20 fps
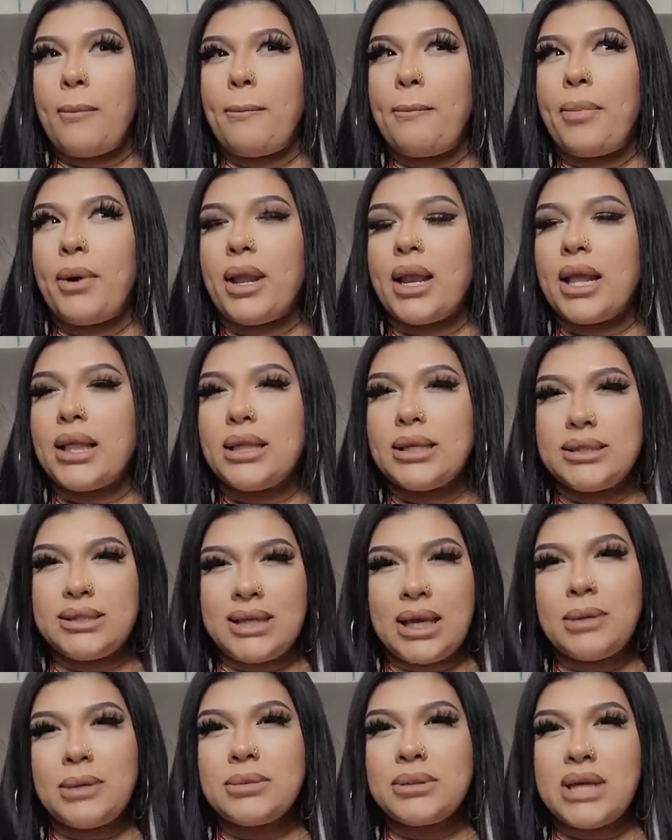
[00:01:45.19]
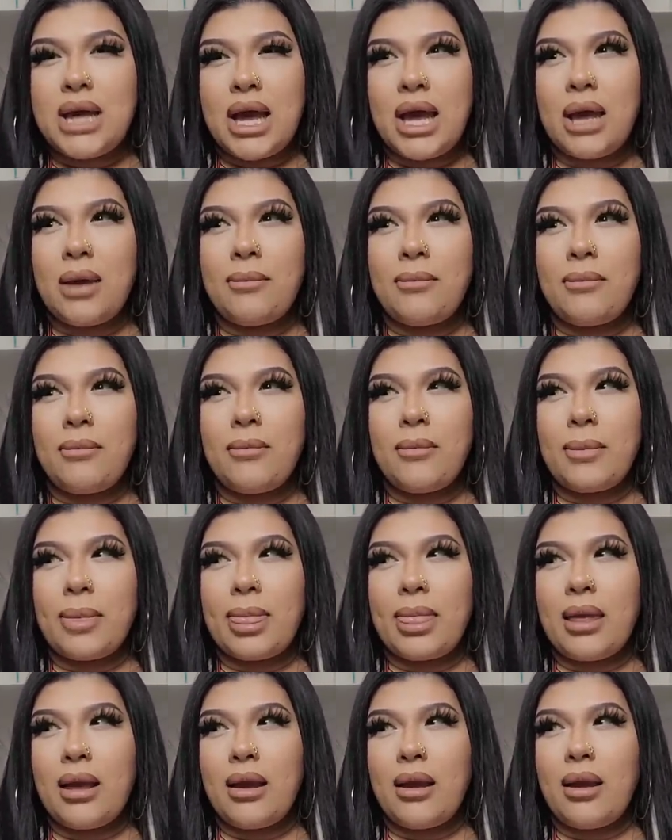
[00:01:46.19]
But at the same time,
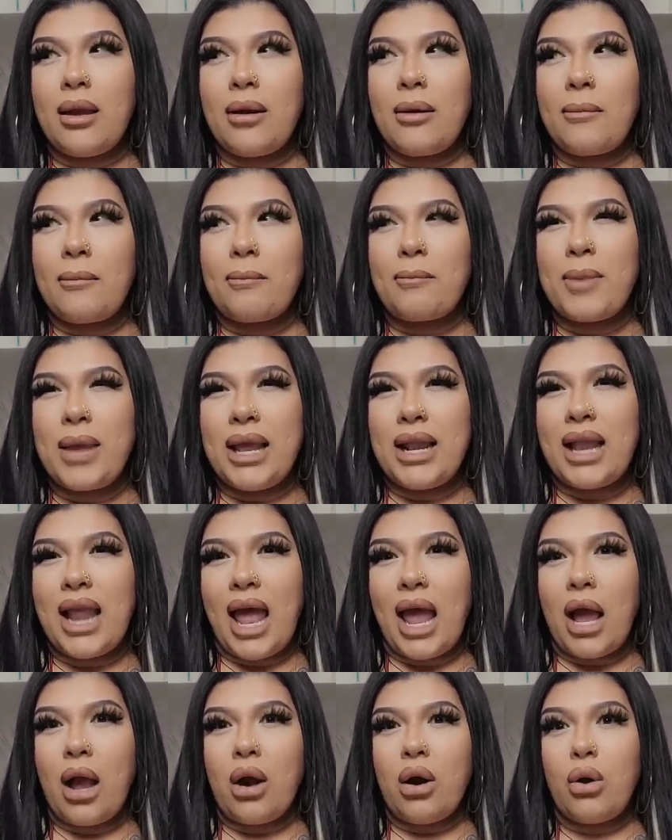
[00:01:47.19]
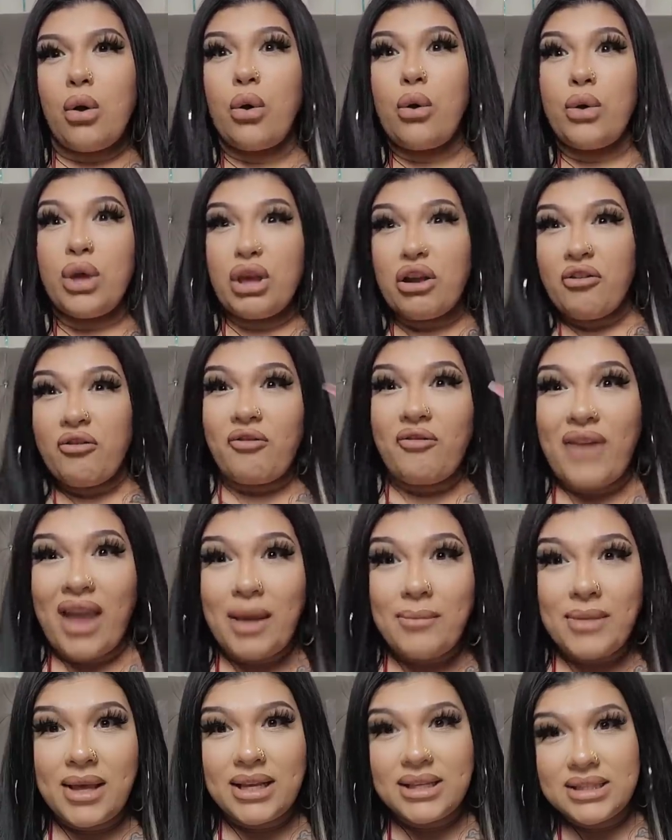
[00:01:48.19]
being like, oh, you're
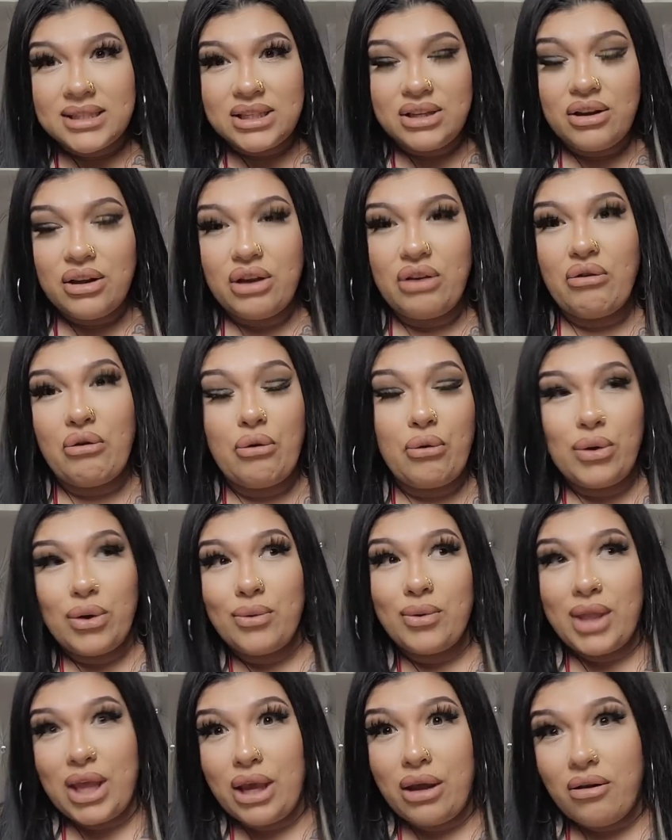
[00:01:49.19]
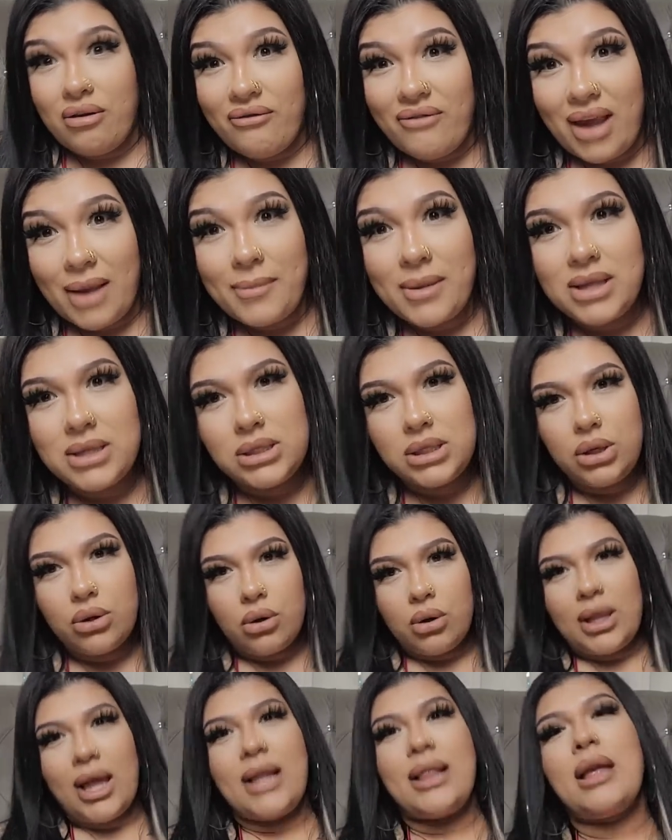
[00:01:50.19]
famous. You think you're famous? You
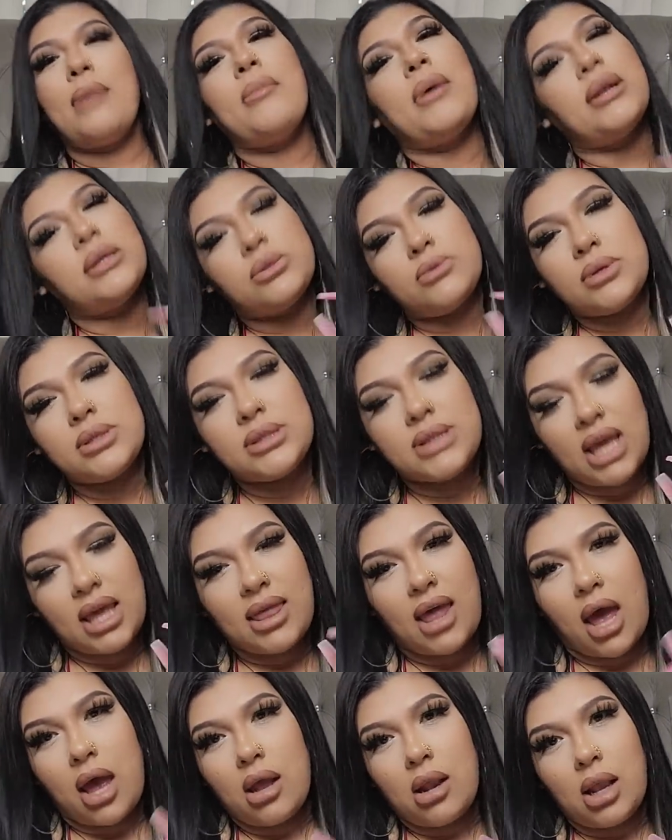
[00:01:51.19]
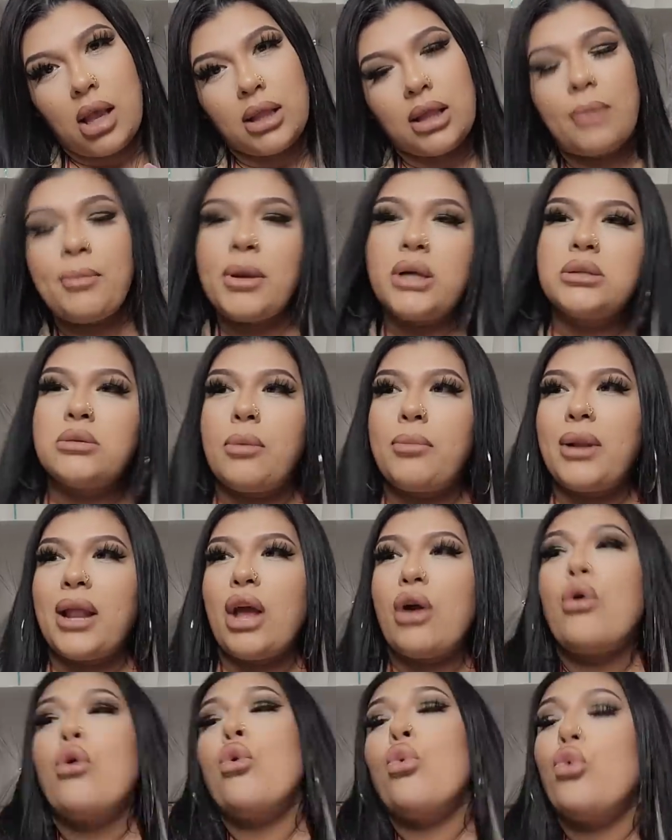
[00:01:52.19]
know, like, they might as well say that. Like, they might as well be
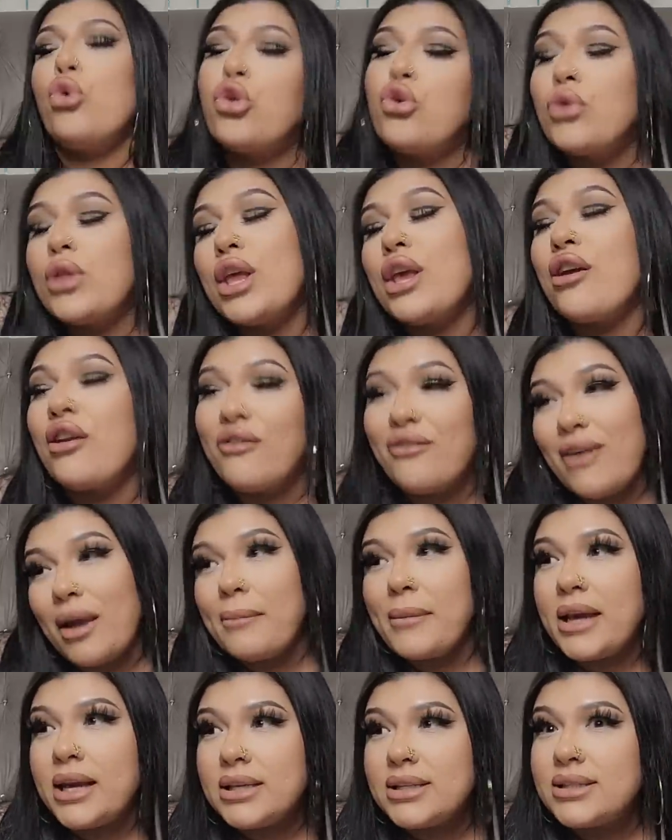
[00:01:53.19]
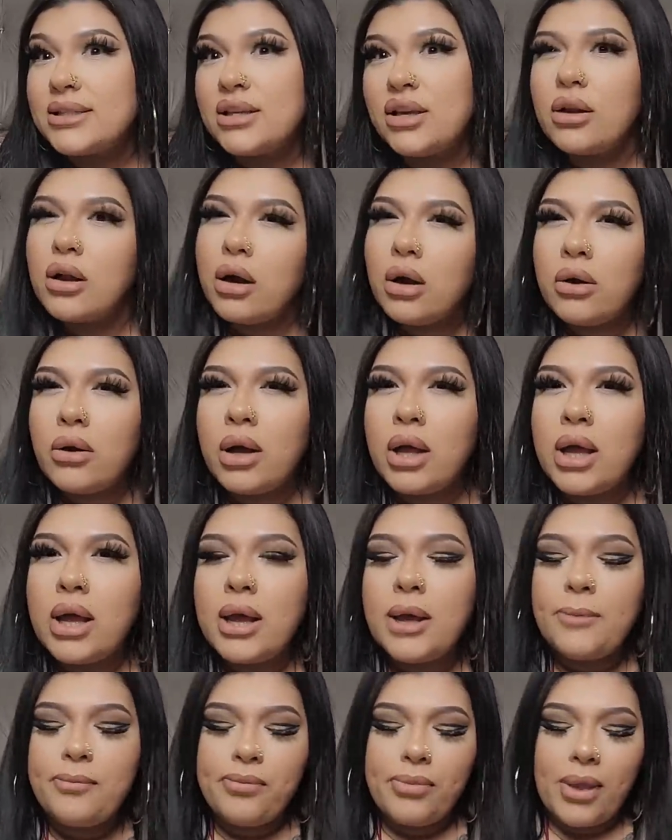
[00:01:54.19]
like, oh, you think you're famous, you know?
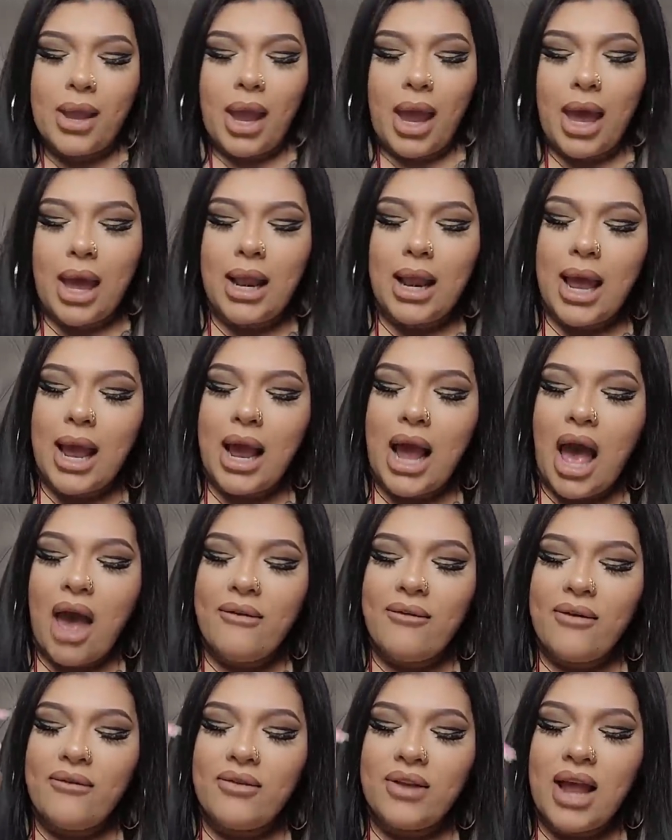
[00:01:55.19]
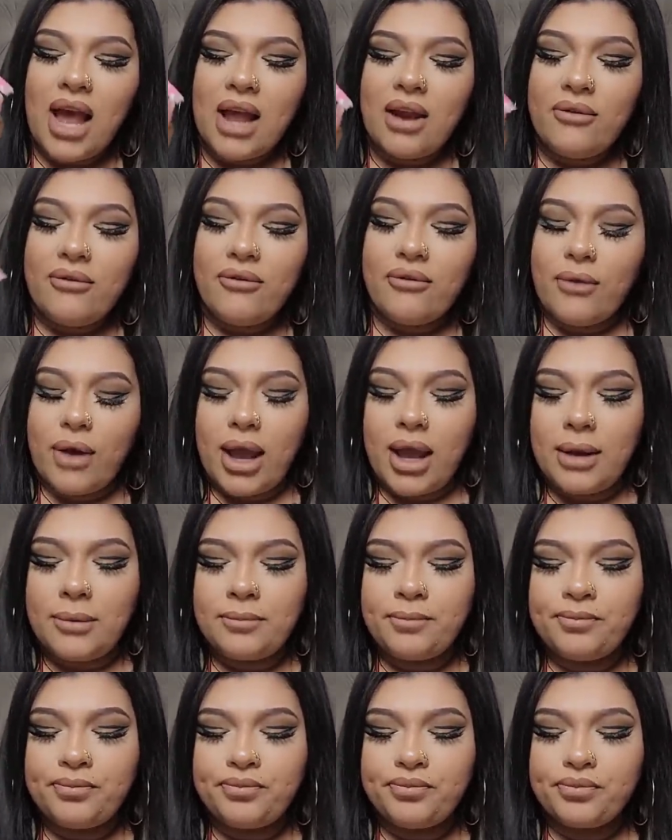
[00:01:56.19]
And, like, I've even had a
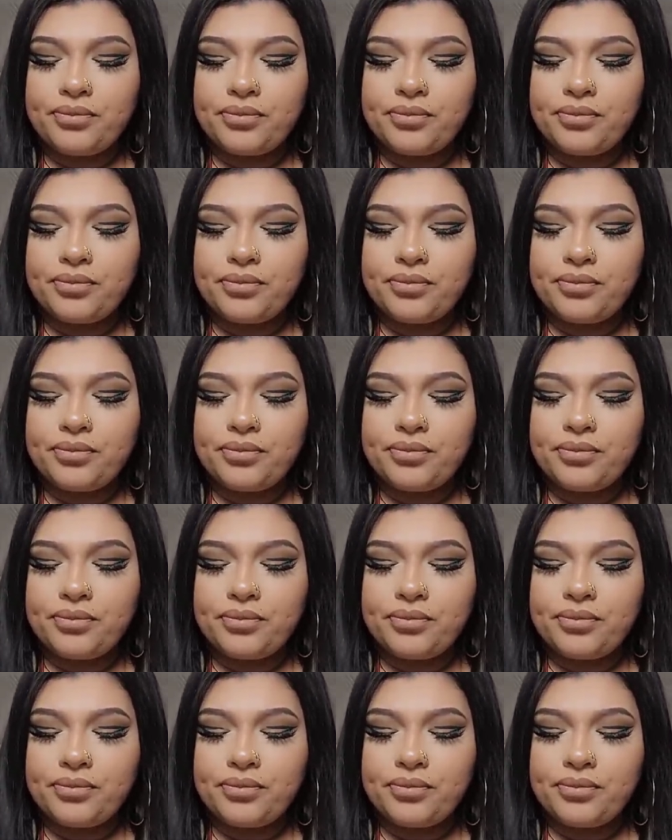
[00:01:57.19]
friend.